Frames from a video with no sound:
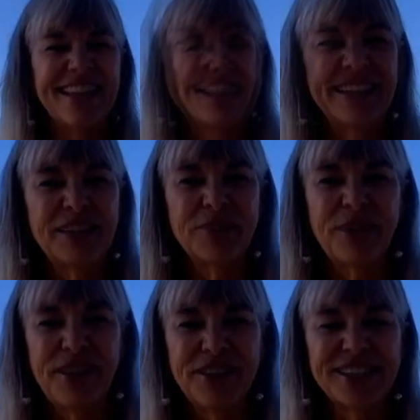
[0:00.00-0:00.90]
Dear
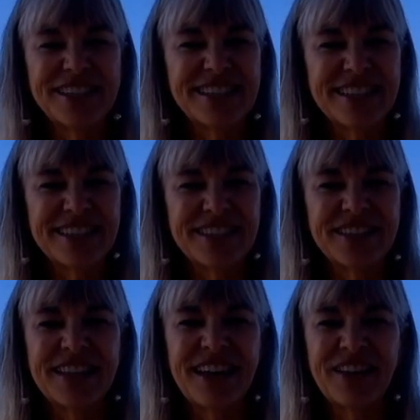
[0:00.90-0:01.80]
brothers and
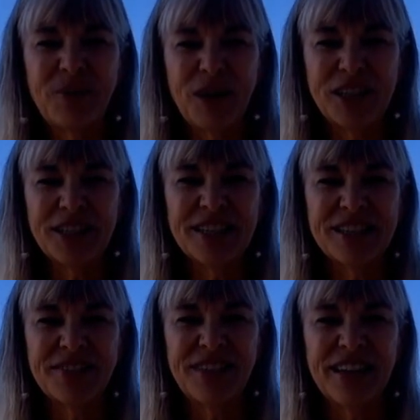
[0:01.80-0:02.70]
sisters that are watching
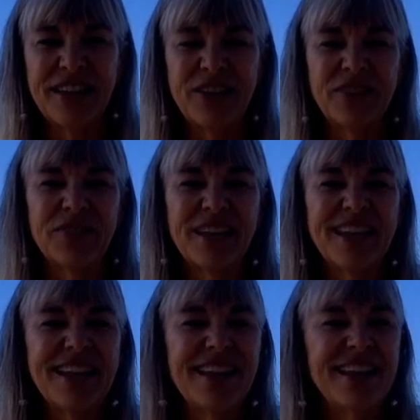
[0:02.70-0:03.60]
this video,
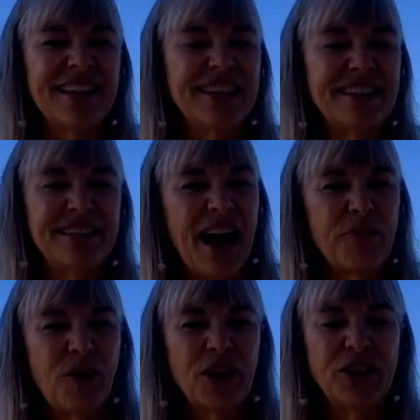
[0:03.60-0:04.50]
I
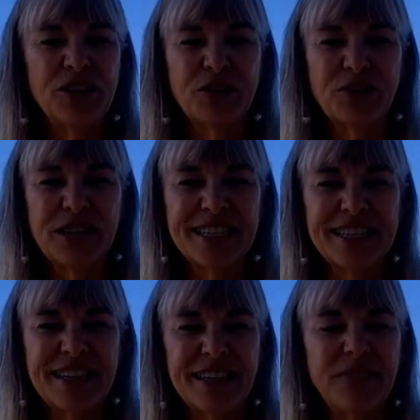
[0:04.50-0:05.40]
want you to
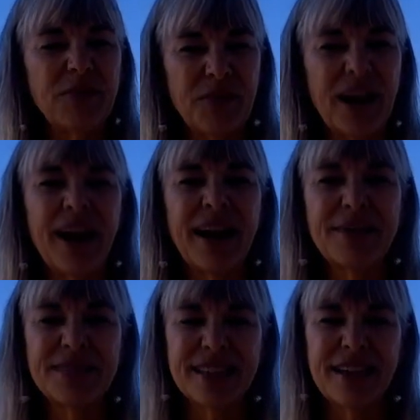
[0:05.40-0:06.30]
receive what I
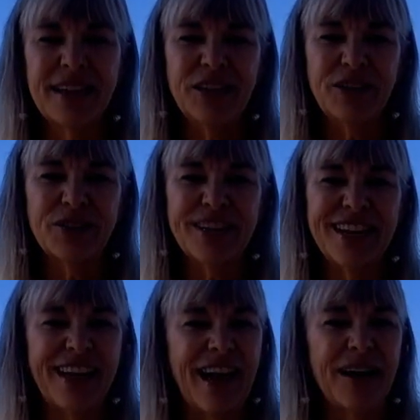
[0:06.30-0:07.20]
am sending you
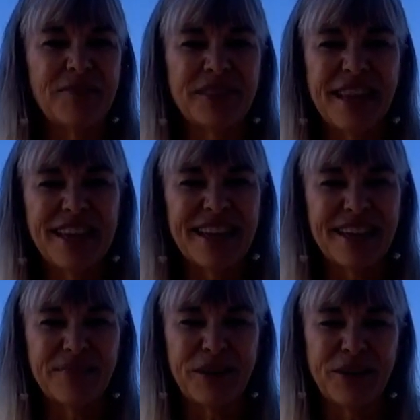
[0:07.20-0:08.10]
today. I'm
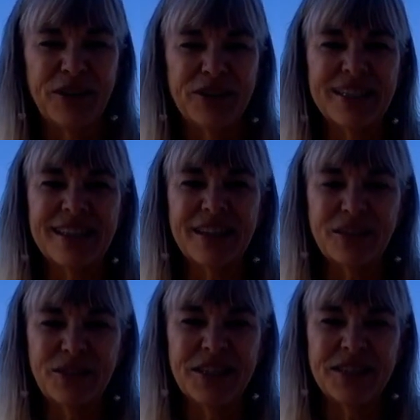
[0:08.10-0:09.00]
thinking about you as I
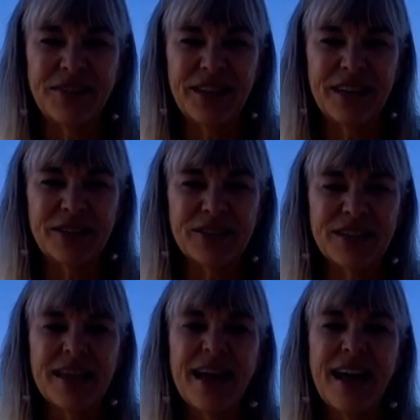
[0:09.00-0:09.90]
do these videos.